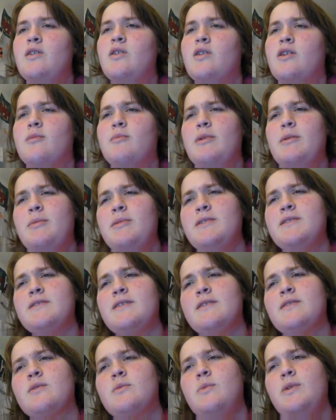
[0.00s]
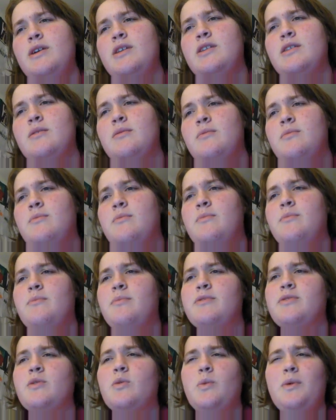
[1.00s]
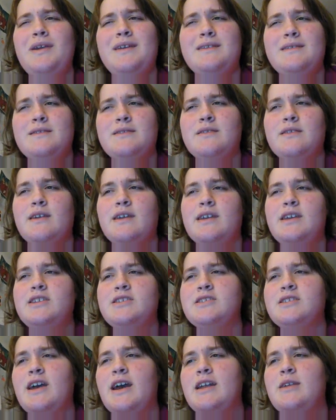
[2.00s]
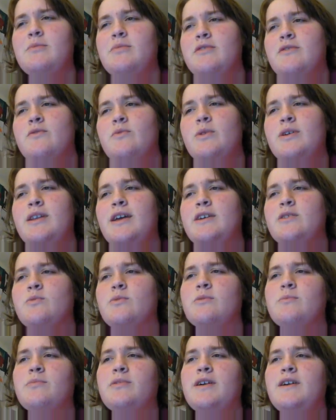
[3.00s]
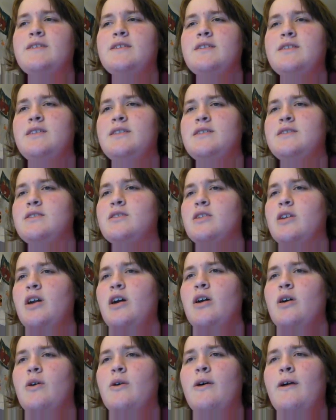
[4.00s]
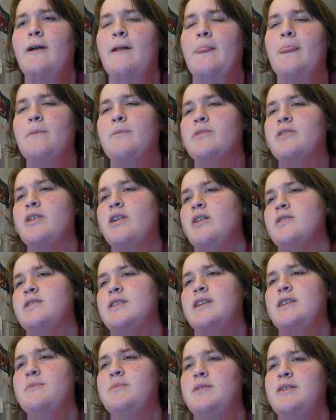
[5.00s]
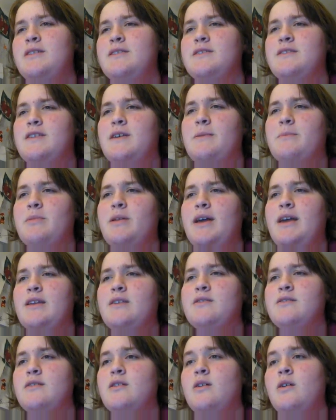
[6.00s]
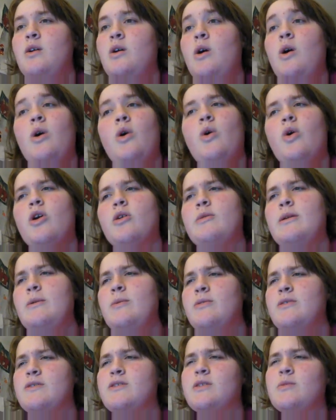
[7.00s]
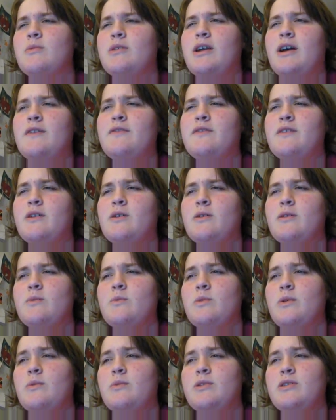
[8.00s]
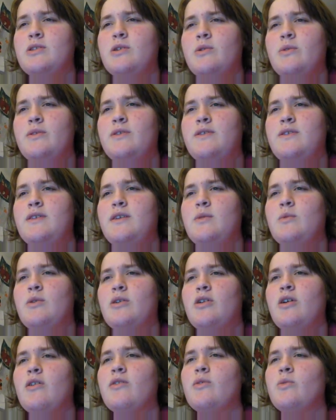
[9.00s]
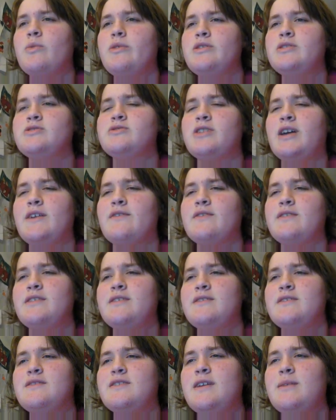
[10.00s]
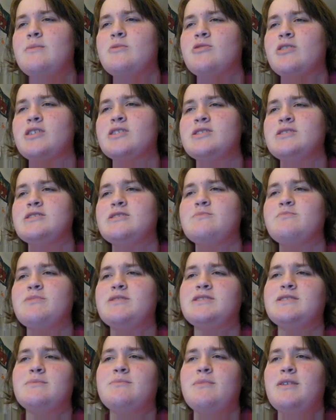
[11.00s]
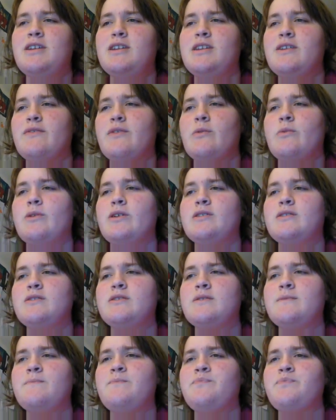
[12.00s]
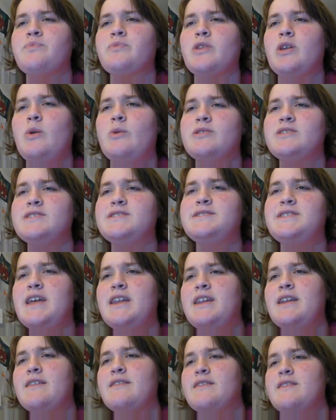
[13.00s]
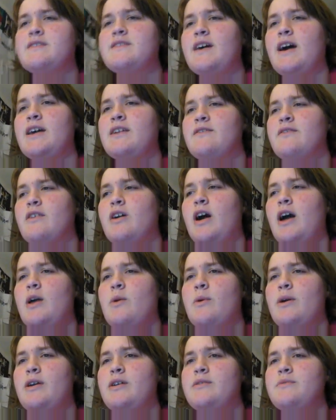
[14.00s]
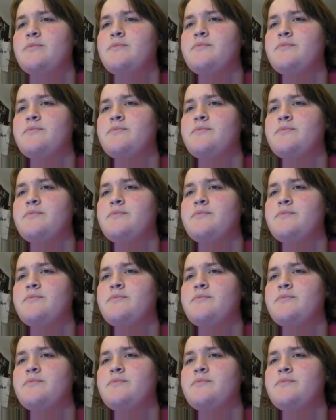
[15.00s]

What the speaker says: Or maybe it's not the wind, but the winds. Like each tiny bit of wind has one place it needs to go, but they all tend to be in the same place. Or maybe there's somewhere out there where we don't see, where all the wind traveling in the same direction splits in many different ones, and we're just standing on the side of the highway."